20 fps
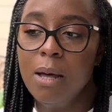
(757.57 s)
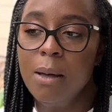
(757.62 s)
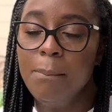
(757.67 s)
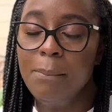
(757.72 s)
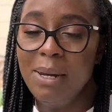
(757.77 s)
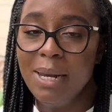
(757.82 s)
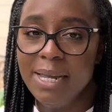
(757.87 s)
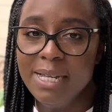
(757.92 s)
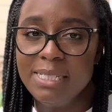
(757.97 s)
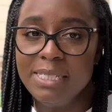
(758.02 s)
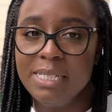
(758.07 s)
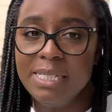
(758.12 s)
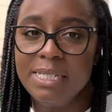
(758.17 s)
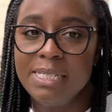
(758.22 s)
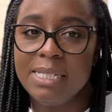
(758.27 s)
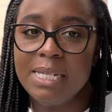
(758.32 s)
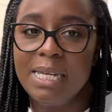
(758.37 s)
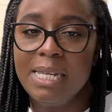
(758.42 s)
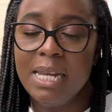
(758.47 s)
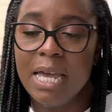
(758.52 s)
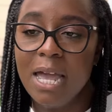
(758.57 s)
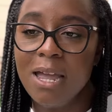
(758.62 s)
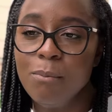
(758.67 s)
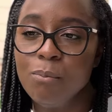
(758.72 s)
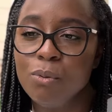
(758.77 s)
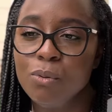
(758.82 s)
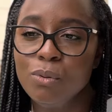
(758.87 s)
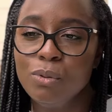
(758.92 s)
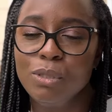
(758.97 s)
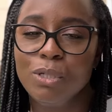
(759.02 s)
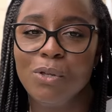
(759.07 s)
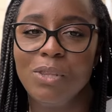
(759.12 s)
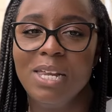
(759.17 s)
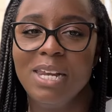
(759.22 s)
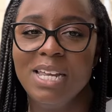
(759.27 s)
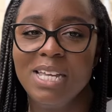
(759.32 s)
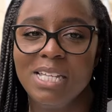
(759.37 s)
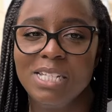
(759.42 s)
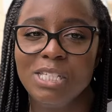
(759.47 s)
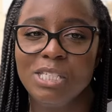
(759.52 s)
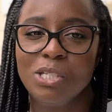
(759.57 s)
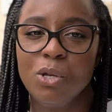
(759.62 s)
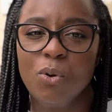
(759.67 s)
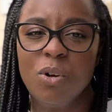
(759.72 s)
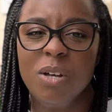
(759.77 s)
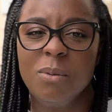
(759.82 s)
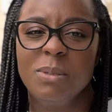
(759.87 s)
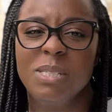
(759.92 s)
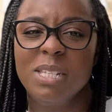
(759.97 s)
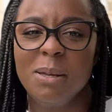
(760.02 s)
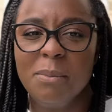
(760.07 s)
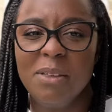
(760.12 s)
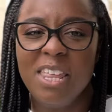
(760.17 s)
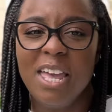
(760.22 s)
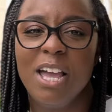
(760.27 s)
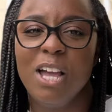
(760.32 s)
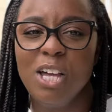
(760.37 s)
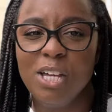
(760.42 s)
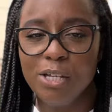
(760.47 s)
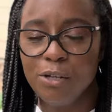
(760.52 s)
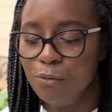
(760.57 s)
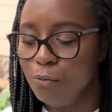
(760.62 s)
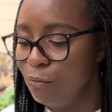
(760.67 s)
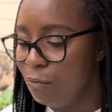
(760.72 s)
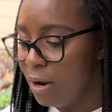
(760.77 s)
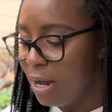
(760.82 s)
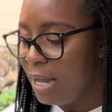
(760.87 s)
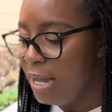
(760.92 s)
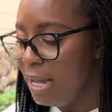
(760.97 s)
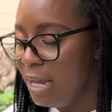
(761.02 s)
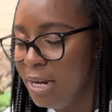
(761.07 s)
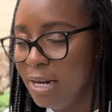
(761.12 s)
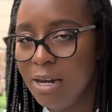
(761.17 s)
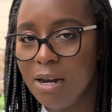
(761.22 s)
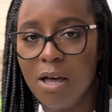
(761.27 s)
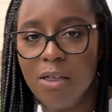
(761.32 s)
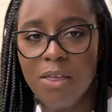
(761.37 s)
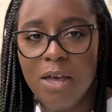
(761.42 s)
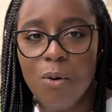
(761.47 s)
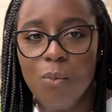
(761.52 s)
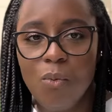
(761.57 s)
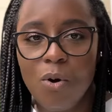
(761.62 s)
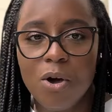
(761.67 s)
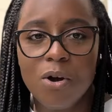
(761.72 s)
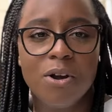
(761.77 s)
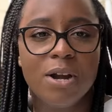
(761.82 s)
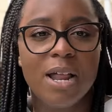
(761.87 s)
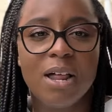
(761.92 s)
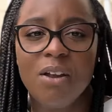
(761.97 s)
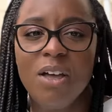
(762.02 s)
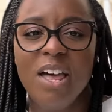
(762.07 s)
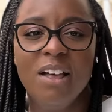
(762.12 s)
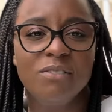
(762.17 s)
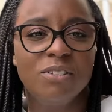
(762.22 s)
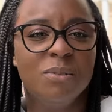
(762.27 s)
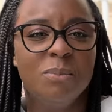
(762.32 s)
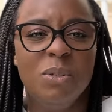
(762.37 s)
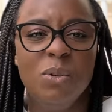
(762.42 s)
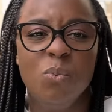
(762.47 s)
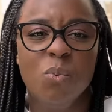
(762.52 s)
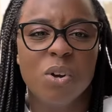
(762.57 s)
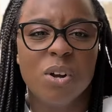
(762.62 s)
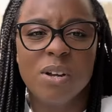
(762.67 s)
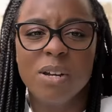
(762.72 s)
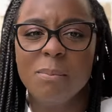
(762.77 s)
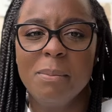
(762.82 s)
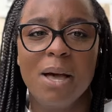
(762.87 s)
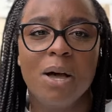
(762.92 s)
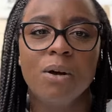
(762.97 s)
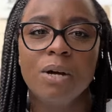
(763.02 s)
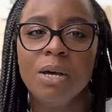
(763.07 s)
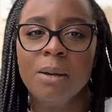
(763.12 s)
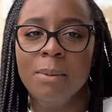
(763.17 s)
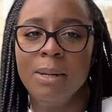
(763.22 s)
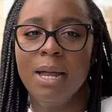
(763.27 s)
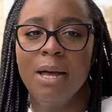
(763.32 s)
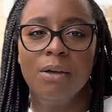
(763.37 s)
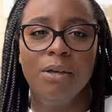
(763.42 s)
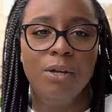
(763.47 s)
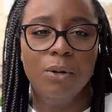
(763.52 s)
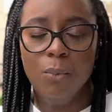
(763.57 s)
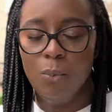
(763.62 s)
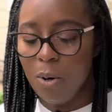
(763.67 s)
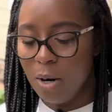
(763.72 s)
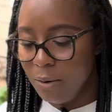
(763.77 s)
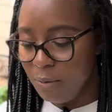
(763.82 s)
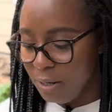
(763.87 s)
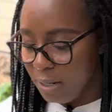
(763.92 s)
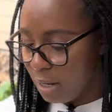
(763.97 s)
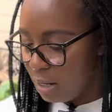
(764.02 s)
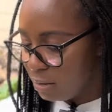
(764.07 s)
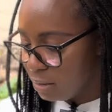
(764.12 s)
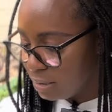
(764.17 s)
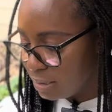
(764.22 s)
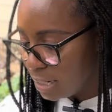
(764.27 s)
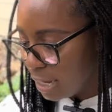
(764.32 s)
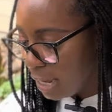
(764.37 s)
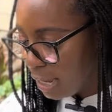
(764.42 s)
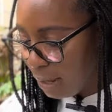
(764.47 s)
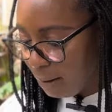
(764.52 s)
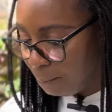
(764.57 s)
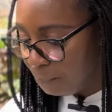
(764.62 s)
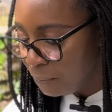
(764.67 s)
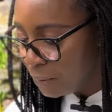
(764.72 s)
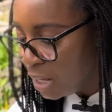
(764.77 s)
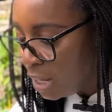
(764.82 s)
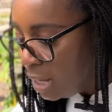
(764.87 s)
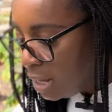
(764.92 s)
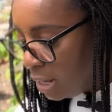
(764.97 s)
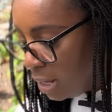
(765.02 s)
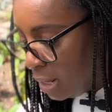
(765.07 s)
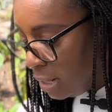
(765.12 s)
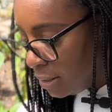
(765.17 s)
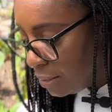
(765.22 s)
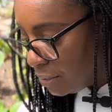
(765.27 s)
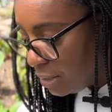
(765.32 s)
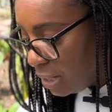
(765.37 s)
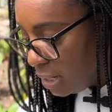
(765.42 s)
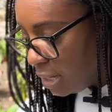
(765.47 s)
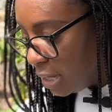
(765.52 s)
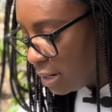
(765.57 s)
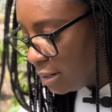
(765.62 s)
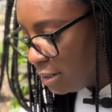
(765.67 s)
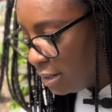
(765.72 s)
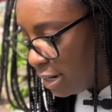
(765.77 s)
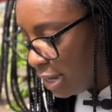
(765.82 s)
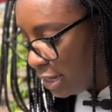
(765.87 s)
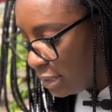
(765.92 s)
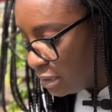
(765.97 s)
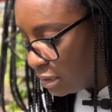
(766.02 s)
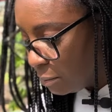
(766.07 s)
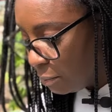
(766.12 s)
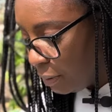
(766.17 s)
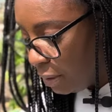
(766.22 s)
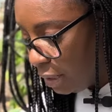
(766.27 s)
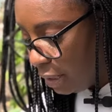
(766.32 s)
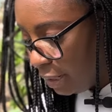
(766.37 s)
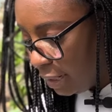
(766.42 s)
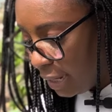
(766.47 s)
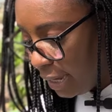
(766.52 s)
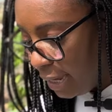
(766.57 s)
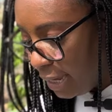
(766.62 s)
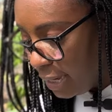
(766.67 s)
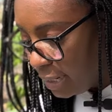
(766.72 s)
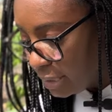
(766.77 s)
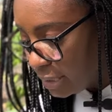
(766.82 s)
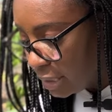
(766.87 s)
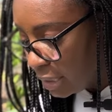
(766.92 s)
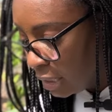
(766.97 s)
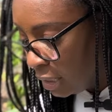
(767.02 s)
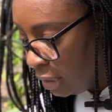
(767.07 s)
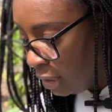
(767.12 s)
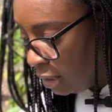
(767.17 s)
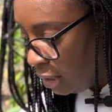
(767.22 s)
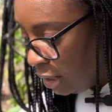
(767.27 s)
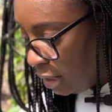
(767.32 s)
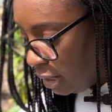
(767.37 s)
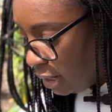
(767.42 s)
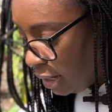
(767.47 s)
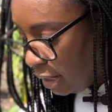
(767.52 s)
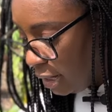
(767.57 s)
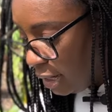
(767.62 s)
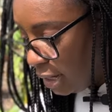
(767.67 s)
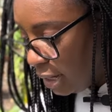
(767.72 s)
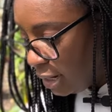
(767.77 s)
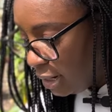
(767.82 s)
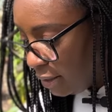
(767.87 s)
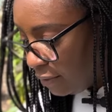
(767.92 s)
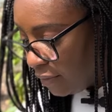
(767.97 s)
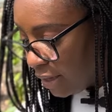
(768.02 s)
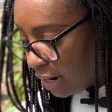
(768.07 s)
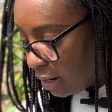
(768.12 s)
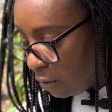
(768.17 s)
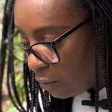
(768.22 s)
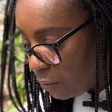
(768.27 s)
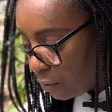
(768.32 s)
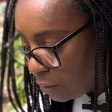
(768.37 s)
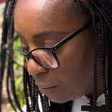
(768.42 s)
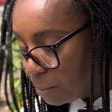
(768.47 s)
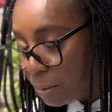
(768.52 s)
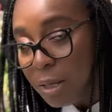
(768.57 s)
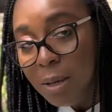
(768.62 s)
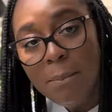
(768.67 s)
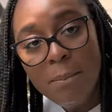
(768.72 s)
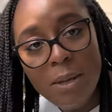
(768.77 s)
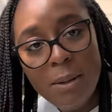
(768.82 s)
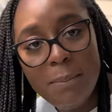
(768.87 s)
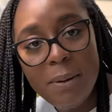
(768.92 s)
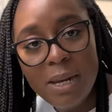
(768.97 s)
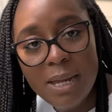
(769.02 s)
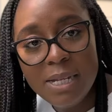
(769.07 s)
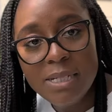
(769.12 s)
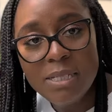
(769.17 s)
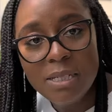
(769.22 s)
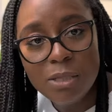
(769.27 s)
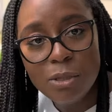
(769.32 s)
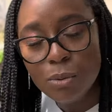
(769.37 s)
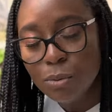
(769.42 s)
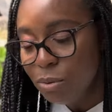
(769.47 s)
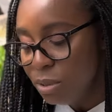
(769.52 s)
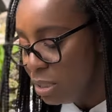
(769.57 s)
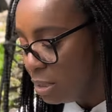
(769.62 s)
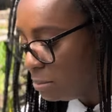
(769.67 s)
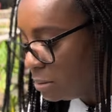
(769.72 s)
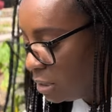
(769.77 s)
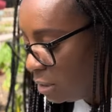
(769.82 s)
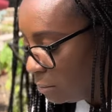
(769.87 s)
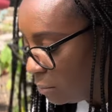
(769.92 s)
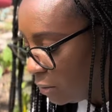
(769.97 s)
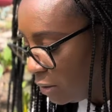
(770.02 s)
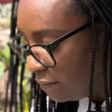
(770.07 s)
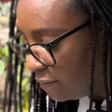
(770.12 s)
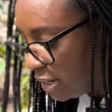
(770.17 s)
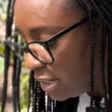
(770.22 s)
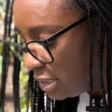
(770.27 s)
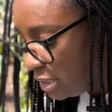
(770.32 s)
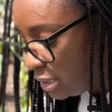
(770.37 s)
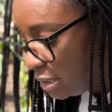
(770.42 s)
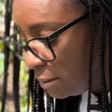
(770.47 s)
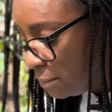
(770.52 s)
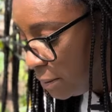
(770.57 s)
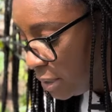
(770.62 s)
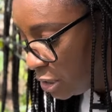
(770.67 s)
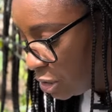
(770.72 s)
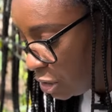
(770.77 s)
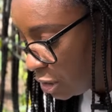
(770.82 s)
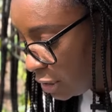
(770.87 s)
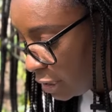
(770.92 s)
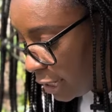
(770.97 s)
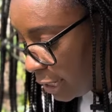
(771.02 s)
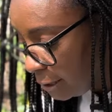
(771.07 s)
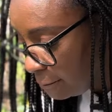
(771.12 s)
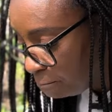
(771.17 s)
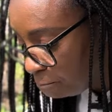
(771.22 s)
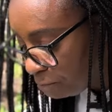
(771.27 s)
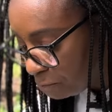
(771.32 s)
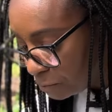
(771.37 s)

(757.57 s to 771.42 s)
planted in April so that it can soak up some of that good rain and all that water, and I don't have to be worried about coming out here watering all the time. The next plant, and that okra can be planted through September if I didn't mention that.